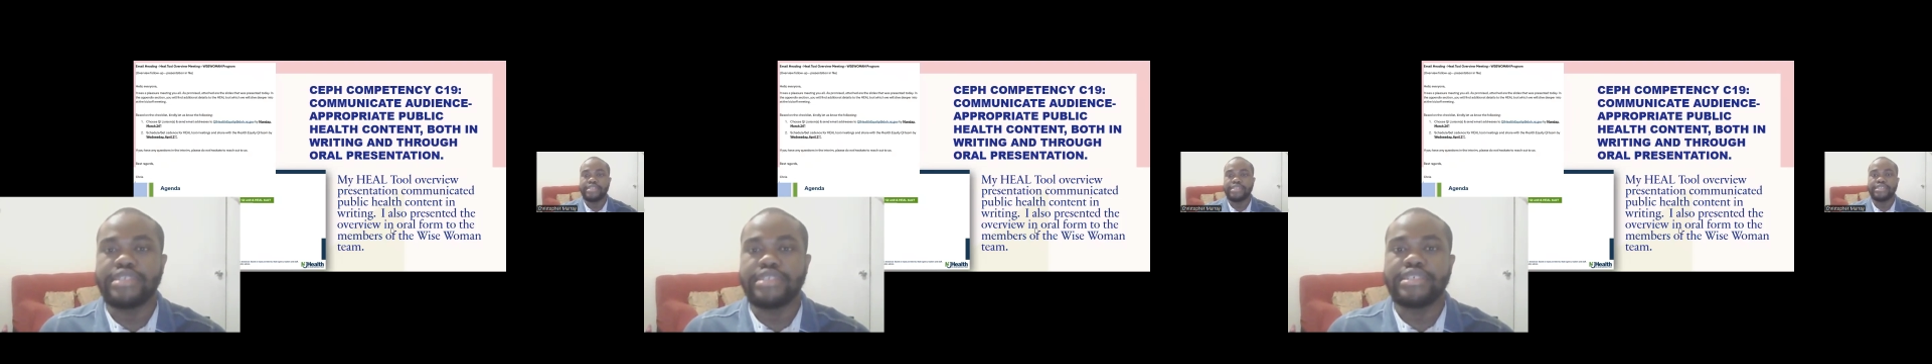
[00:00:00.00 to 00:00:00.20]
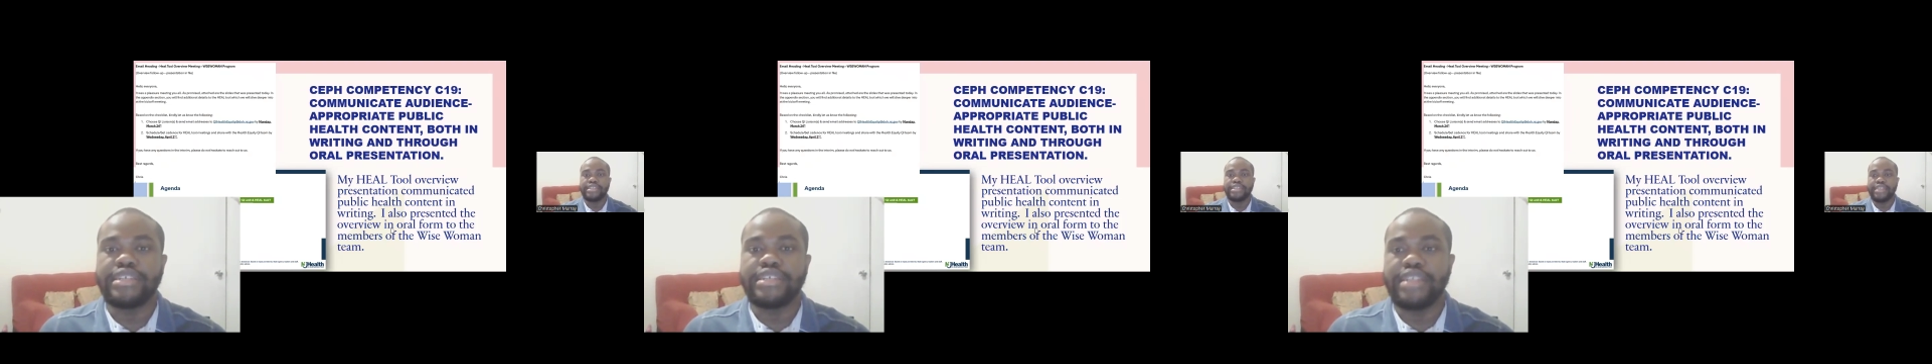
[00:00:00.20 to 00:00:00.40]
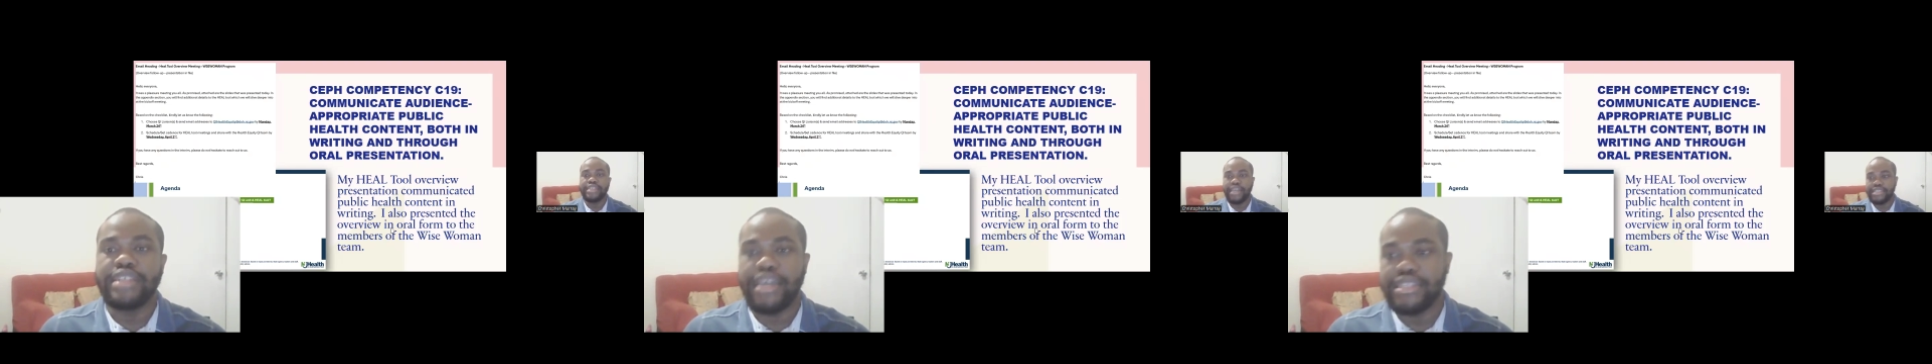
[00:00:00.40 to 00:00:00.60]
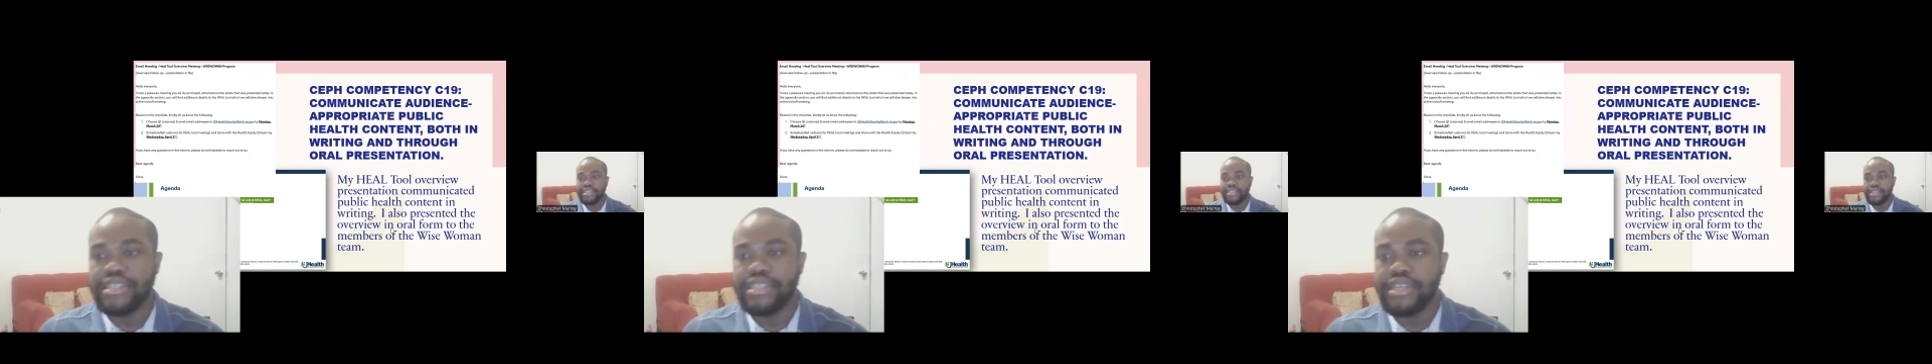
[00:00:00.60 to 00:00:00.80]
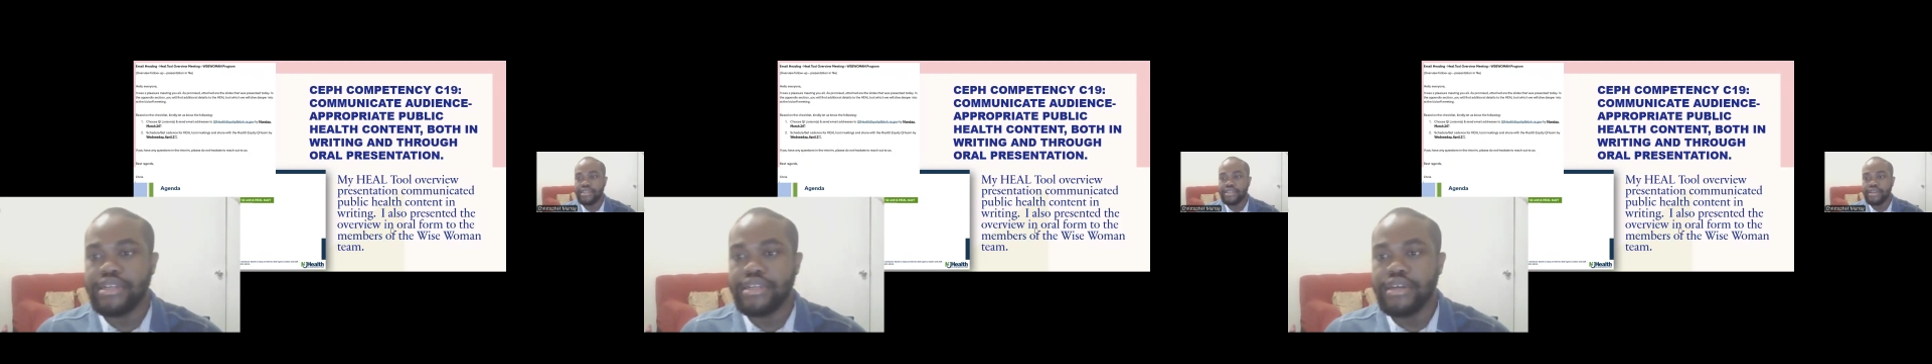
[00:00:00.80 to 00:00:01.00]

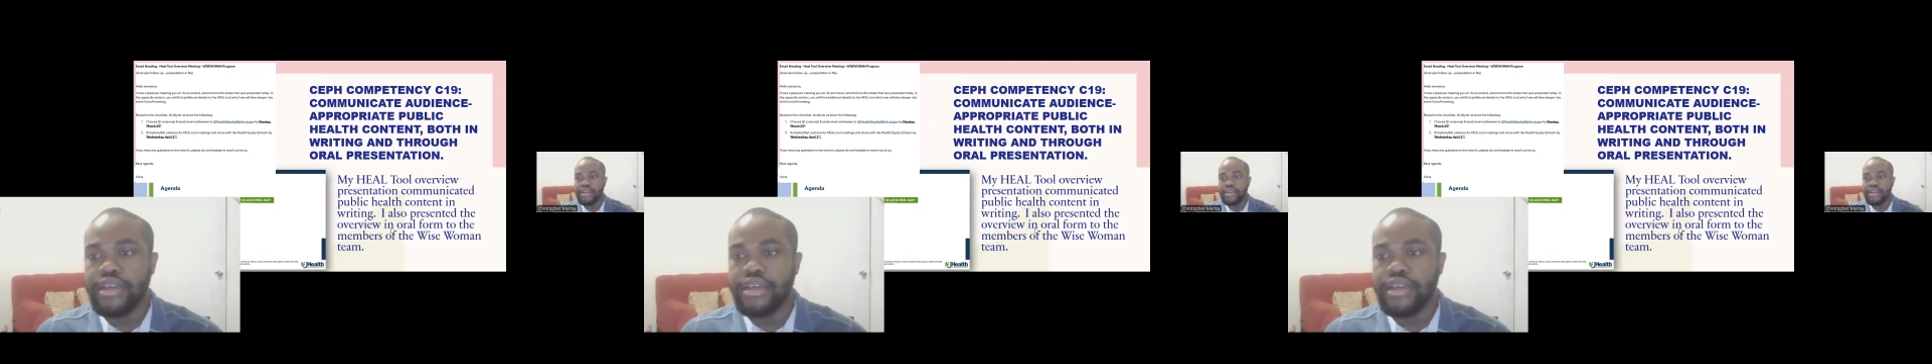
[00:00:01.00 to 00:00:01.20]
C19,